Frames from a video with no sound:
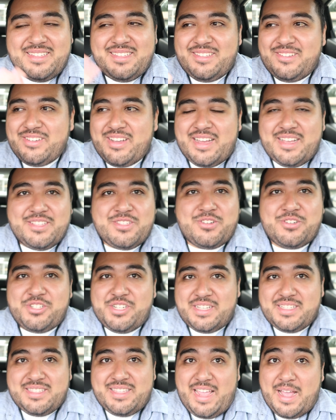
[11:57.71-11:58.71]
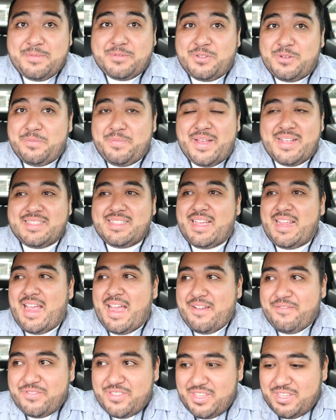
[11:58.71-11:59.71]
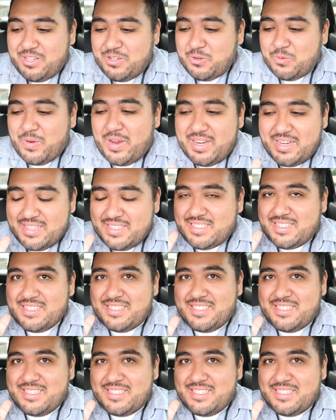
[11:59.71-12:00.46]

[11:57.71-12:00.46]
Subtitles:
you guys are just the absolute best. I have the greatest